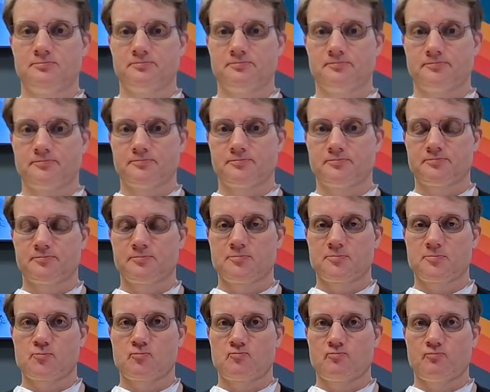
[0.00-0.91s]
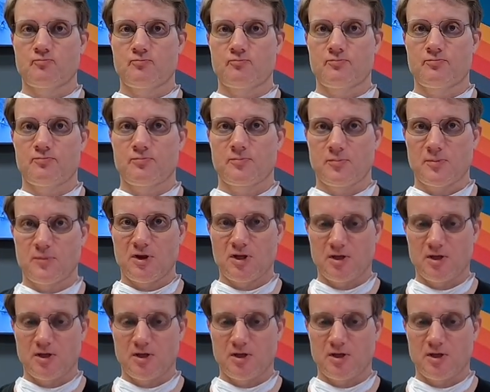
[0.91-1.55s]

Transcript: Now, Christian, what do we have here?